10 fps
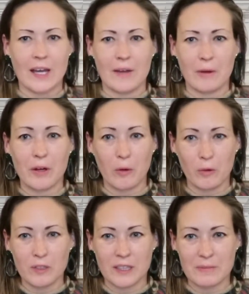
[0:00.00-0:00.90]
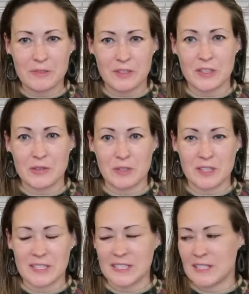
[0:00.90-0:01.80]
I want to hold it up so that you can
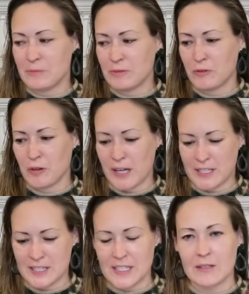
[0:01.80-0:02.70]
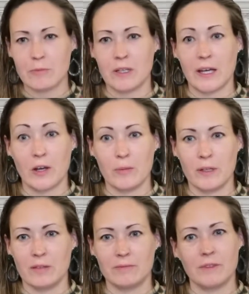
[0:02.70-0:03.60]
see it before I see it, but I hope I
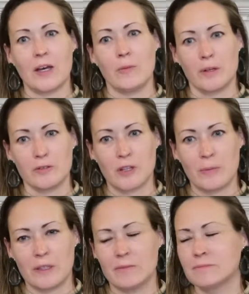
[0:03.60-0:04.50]
don't drop it.